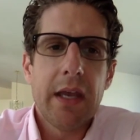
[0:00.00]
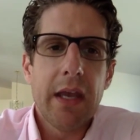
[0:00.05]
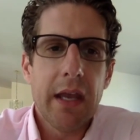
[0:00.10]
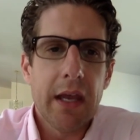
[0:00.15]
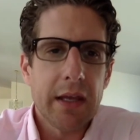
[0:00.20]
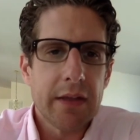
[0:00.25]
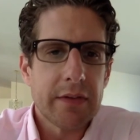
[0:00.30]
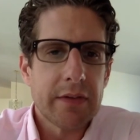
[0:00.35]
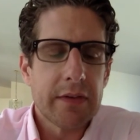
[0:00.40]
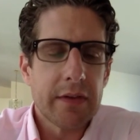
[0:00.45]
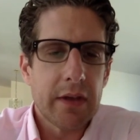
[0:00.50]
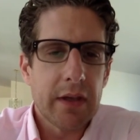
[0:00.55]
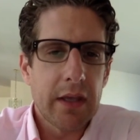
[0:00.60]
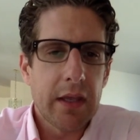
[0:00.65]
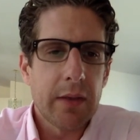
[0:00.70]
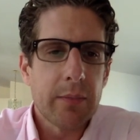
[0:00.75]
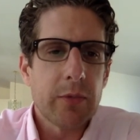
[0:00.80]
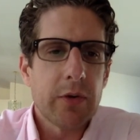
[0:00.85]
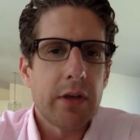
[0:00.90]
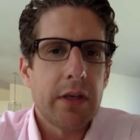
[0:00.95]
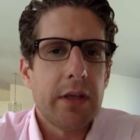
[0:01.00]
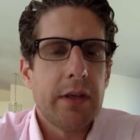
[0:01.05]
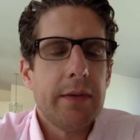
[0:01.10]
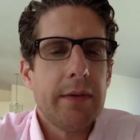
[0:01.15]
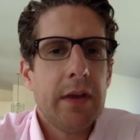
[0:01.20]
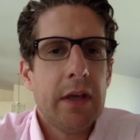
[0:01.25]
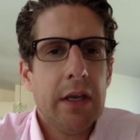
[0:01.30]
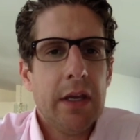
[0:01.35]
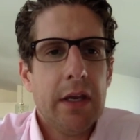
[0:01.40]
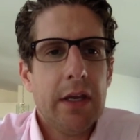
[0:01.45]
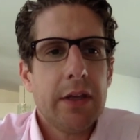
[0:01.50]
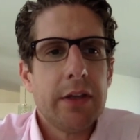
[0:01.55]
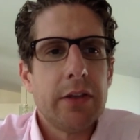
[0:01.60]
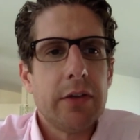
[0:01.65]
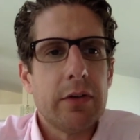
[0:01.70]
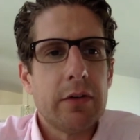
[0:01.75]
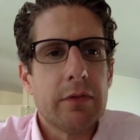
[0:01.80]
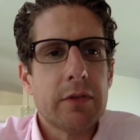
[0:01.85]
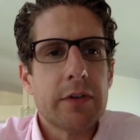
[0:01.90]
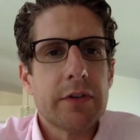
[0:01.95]
at Emory
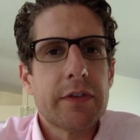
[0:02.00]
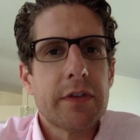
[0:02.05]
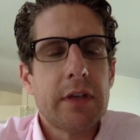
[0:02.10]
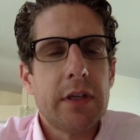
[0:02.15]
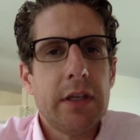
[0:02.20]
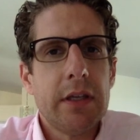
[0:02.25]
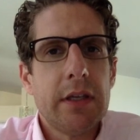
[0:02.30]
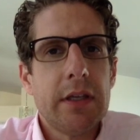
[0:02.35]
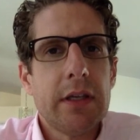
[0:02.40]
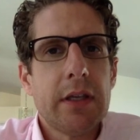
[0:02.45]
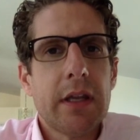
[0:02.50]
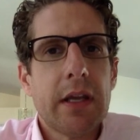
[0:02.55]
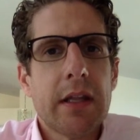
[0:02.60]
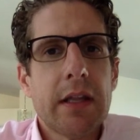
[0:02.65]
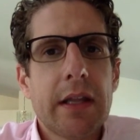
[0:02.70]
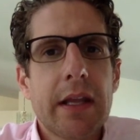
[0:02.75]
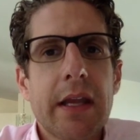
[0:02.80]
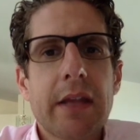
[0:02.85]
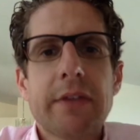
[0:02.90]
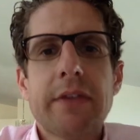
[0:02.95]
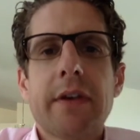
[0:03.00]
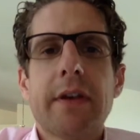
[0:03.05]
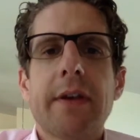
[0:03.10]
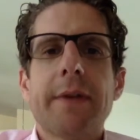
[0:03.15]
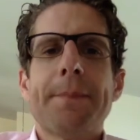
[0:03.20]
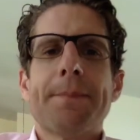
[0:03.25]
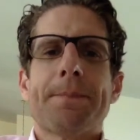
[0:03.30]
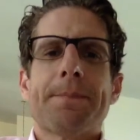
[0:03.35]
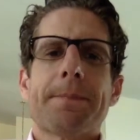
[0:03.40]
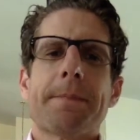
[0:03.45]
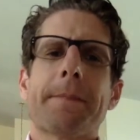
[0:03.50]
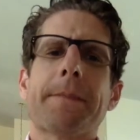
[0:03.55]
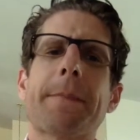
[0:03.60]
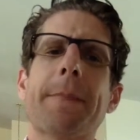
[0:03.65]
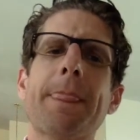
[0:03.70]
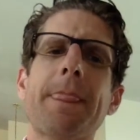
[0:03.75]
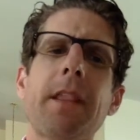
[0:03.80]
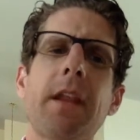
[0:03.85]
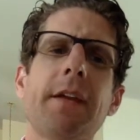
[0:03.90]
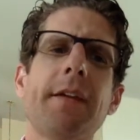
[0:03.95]
University in Atlanta.
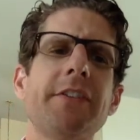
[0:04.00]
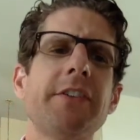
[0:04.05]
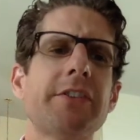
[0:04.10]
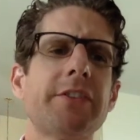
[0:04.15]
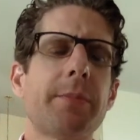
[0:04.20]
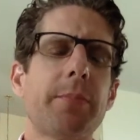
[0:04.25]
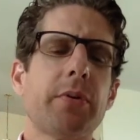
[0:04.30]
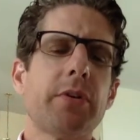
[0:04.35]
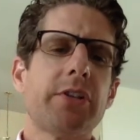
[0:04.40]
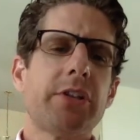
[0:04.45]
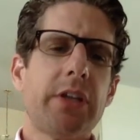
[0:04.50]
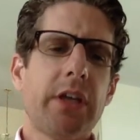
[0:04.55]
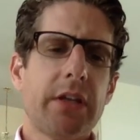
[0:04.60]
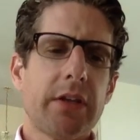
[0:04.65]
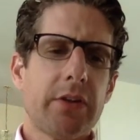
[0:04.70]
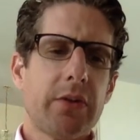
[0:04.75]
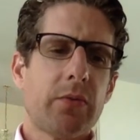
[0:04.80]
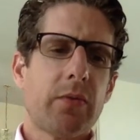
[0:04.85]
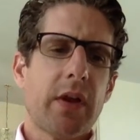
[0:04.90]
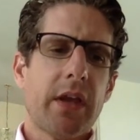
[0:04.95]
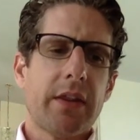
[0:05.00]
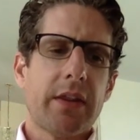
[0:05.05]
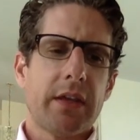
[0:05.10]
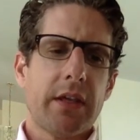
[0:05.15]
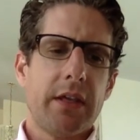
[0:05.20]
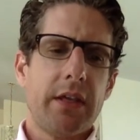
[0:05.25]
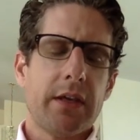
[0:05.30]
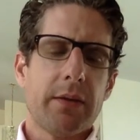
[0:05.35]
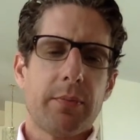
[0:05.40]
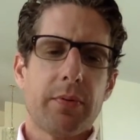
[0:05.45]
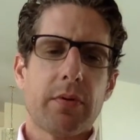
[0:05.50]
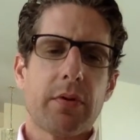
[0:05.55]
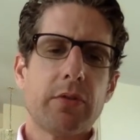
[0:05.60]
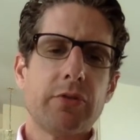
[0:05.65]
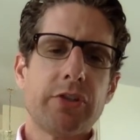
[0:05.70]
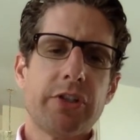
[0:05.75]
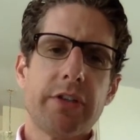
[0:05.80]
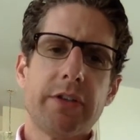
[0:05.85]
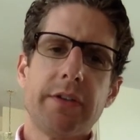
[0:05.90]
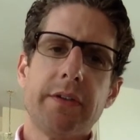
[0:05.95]
And I've just appreciated the way that he
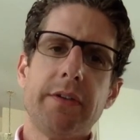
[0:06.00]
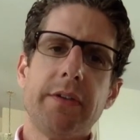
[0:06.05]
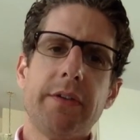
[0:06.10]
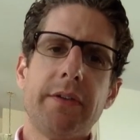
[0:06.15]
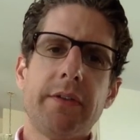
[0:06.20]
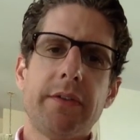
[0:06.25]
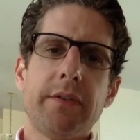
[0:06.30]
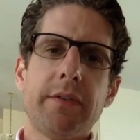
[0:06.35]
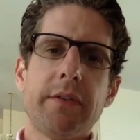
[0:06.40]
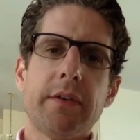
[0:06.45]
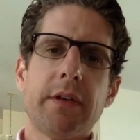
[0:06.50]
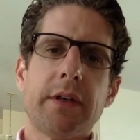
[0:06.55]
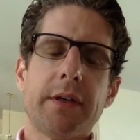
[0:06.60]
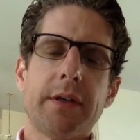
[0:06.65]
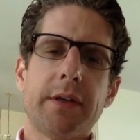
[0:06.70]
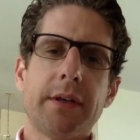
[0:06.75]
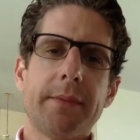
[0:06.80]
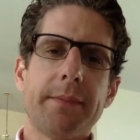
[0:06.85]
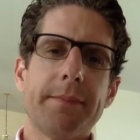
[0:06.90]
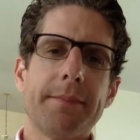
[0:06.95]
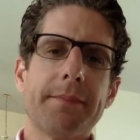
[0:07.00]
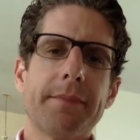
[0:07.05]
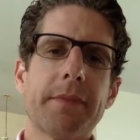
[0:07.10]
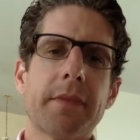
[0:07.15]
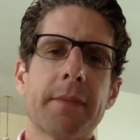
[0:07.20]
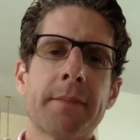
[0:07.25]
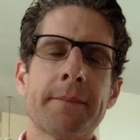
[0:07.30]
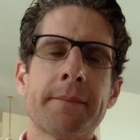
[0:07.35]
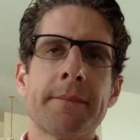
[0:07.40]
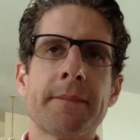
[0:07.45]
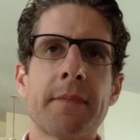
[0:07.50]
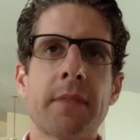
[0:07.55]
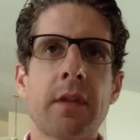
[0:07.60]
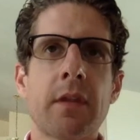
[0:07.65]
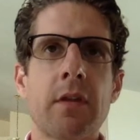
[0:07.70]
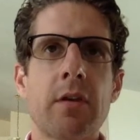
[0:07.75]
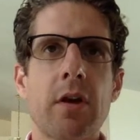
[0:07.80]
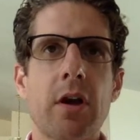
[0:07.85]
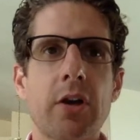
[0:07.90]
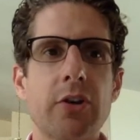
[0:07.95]
approaches
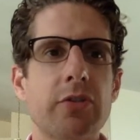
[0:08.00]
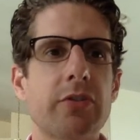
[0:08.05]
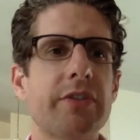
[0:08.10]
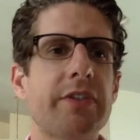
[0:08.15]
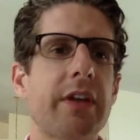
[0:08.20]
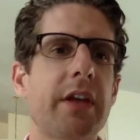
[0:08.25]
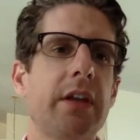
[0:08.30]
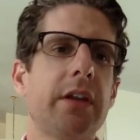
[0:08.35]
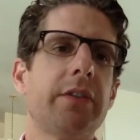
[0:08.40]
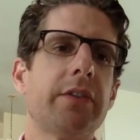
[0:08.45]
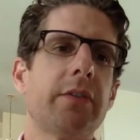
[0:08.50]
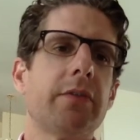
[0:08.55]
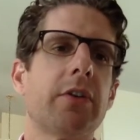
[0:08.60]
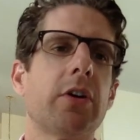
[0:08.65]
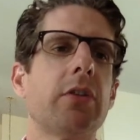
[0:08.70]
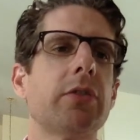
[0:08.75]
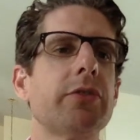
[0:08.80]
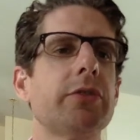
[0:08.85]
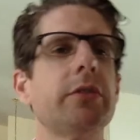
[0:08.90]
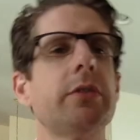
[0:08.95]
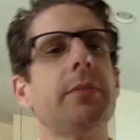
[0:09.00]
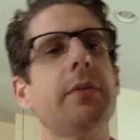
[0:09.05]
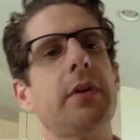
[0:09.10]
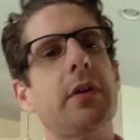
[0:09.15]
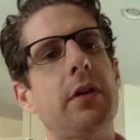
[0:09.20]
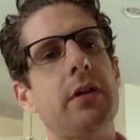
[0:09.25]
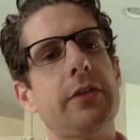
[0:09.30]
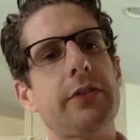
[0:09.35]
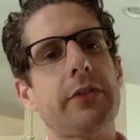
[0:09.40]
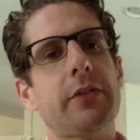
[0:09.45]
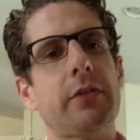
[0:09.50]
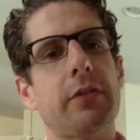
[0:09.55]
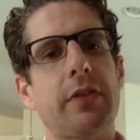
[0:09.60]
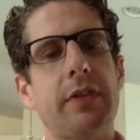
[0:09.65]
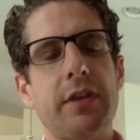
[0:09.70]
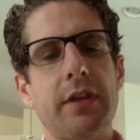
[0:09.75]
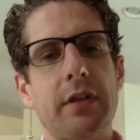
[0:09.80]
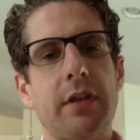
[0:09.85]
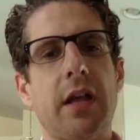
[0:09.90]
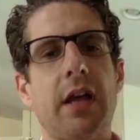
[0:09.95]
understandings of culture, but also
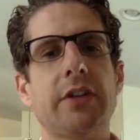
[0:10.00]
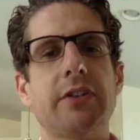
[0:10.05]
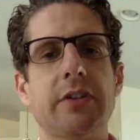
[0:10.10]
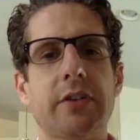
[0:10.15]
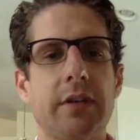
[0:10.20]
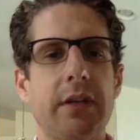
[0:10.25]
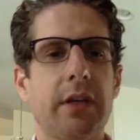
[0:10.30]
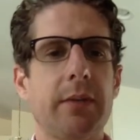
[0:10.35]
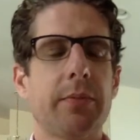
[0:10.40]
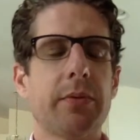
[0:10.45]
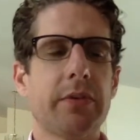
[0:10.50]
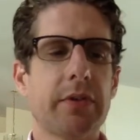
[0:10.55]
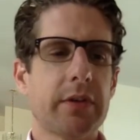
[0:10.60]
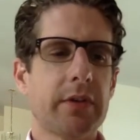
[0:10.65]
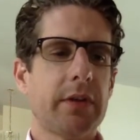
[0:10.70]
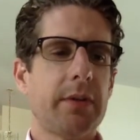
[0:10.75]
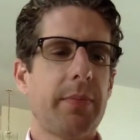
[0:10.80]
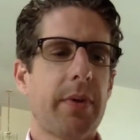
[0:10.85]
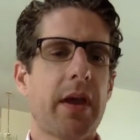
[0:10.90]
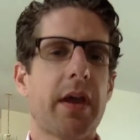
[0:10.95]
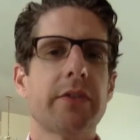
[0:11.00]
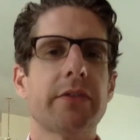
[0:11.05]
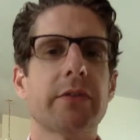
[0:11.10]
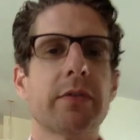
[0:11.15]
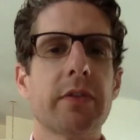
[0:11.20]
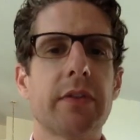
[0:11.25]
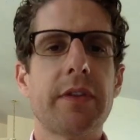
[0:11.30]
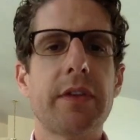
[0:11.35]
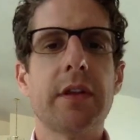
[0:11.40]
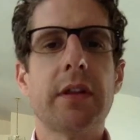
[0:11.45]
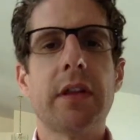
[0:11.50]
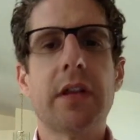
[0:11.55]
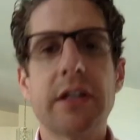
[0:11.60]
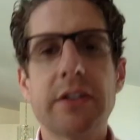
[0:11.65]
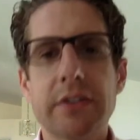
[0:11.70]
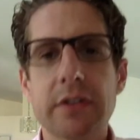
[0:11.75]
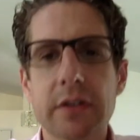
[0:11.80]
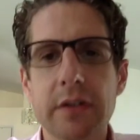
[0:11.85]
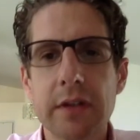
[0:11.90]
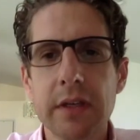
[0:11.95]
theologically, and particularly pastoral
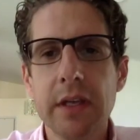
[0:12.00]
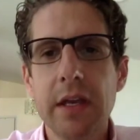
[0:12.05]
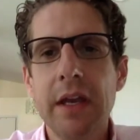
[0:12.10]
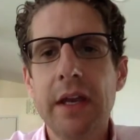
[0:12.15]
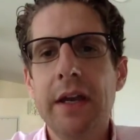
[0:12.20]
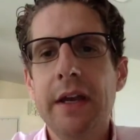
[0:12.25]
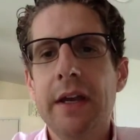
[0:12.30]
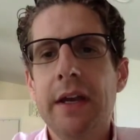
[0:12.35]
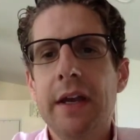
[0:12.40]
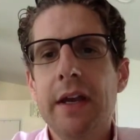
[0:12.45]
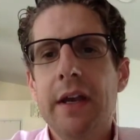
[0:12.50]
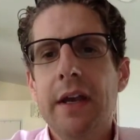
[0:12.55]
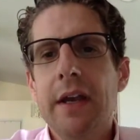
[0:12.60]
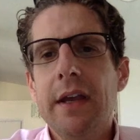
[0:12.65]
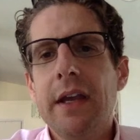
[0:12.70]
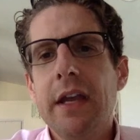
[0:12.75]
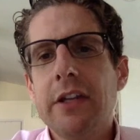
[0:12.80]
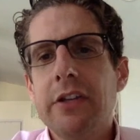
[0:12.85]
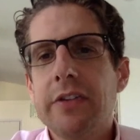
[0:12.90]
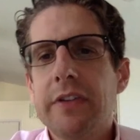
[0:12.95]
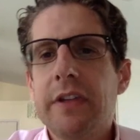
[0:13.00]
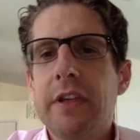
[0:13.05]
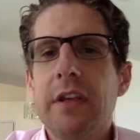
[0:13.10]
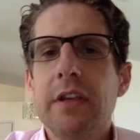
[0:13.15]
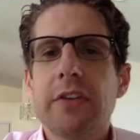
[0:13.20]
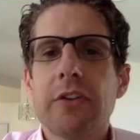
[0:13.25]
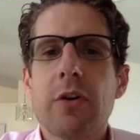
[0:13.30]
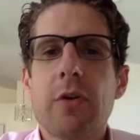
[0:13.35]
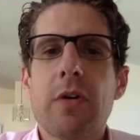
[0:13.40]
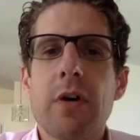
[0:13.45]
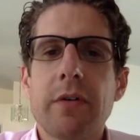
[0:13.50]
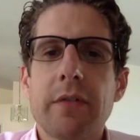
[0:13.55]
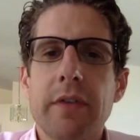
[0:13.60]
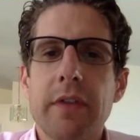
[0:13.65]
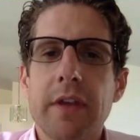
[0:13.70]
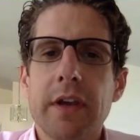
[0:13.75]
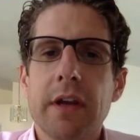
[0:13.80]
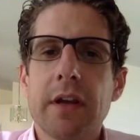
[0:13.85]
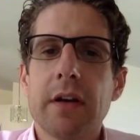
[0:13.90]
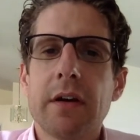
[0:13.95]
theologically. And you see his quote
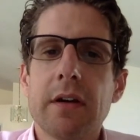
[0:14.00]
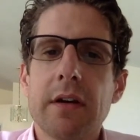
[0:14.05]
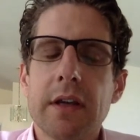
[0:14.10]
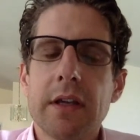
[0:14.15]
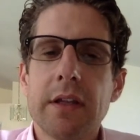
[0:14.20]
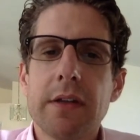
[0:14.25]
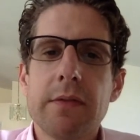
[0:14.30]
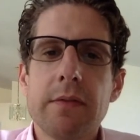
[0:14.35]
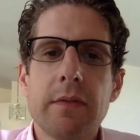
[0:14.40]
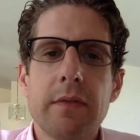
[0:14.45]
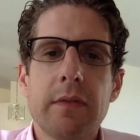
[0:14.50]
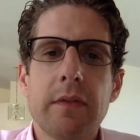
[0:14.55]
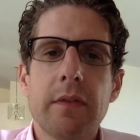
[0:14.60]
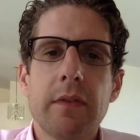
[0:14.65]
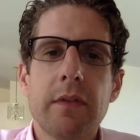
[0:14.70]
there, and